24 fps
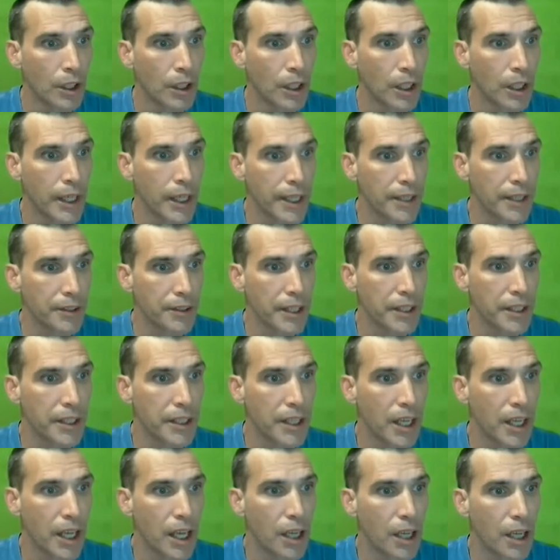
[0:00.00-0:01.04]
Alright, and then
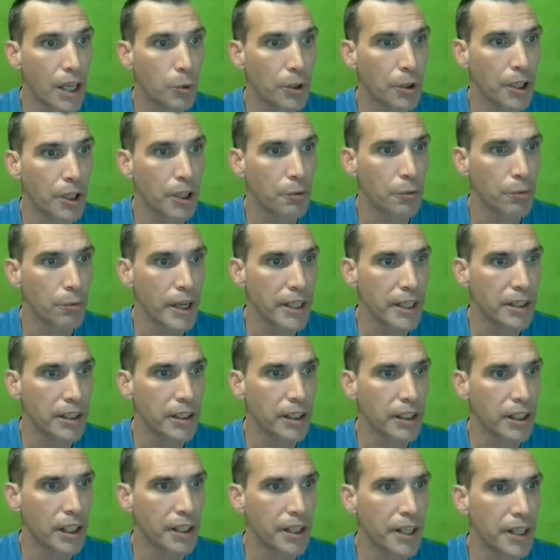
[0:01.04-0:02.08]
uh, we're going to right
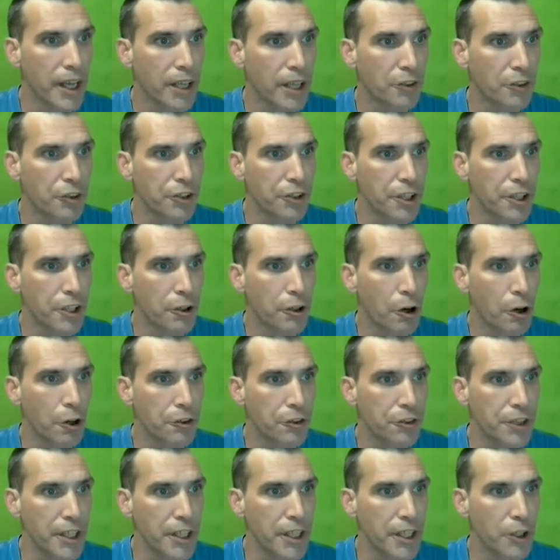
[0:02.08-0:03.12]
click on xinit R
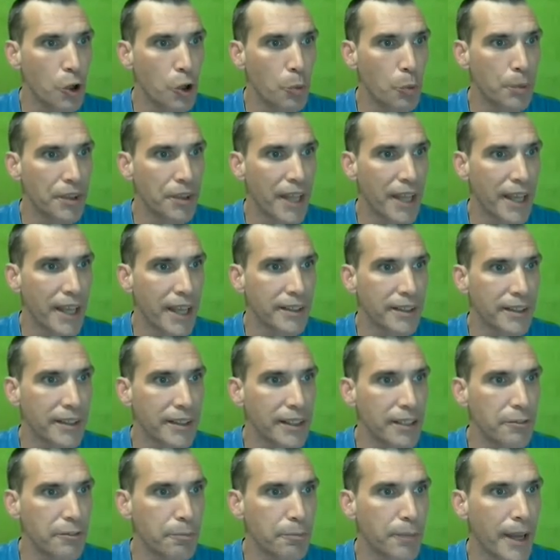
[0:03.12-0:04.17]
C and open that in
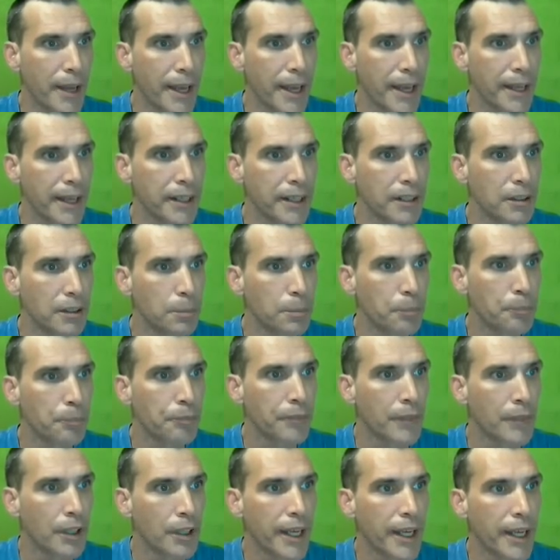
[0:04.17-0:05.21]
Leafpad.
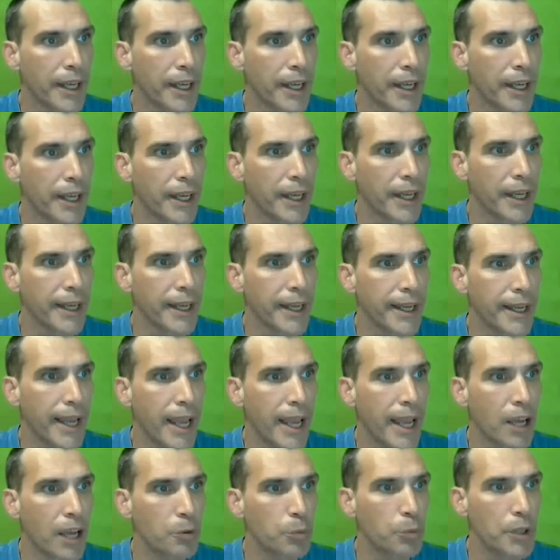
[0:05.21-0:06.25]
Okay,
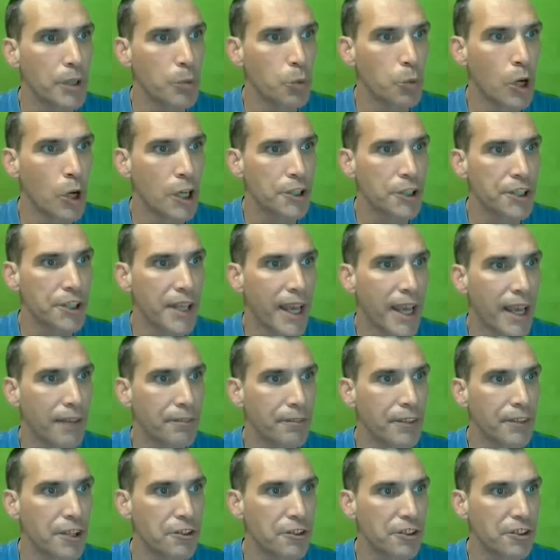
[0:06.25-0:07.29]
and we want to
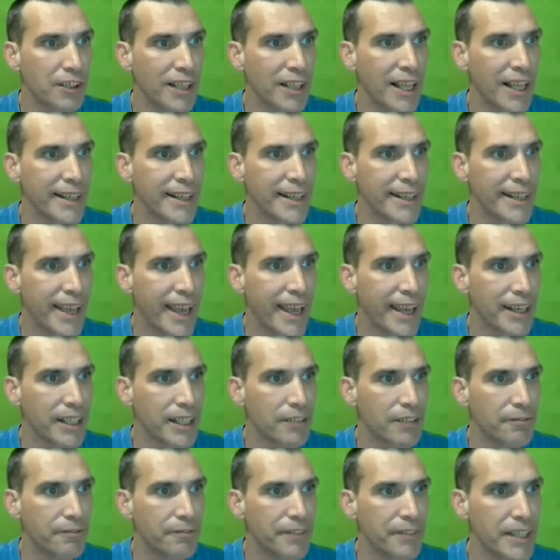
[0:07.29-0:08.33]
have this line added,
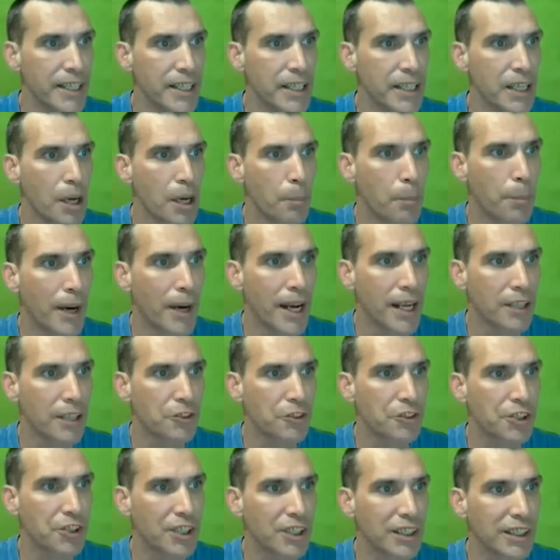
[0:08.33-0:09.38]

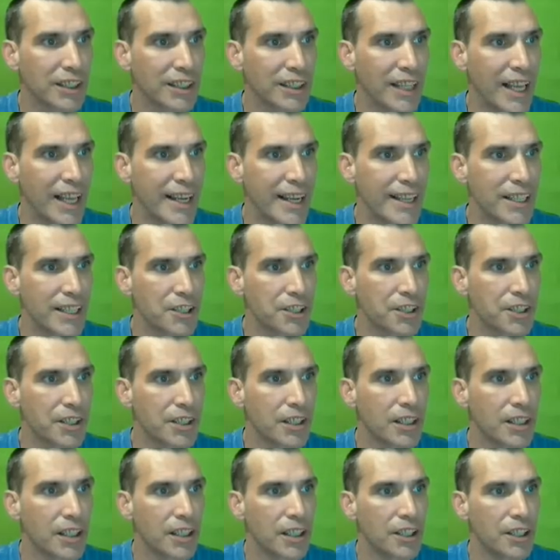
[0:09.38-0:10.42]
VboxClient
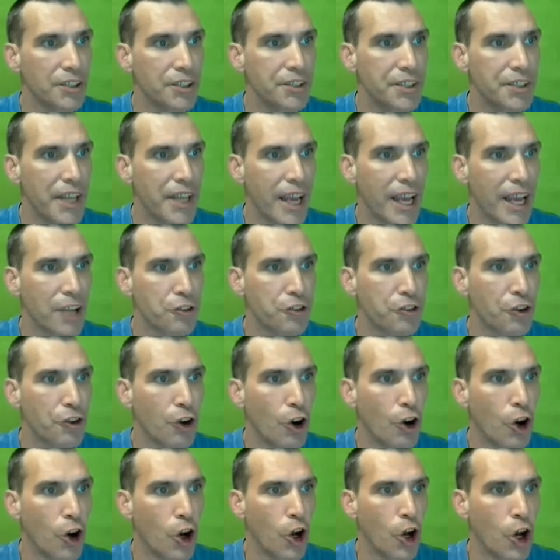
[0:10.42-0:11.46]
dash
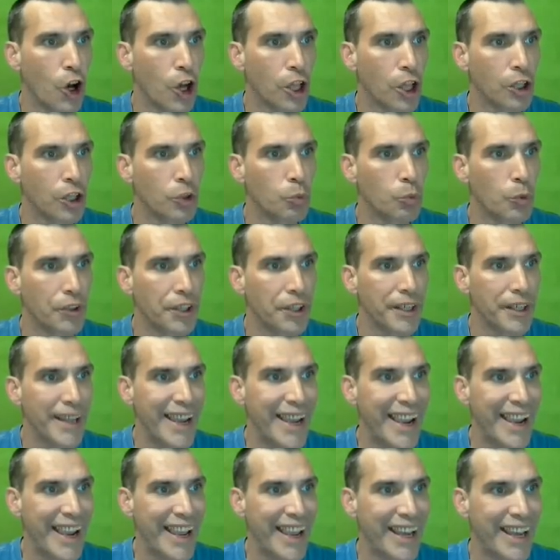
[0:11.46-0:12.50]
all with an
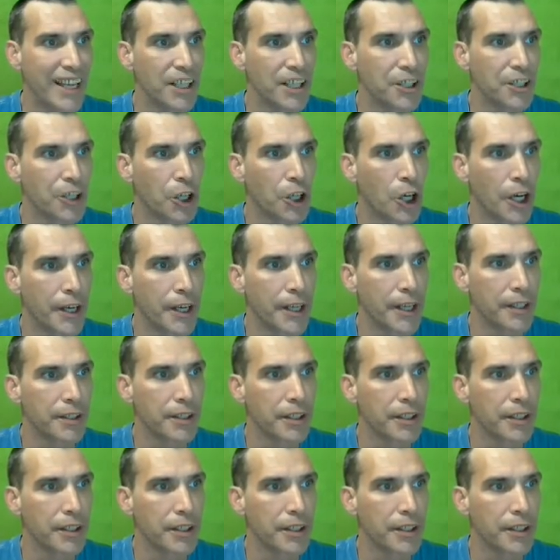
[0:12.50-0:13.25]
and on it.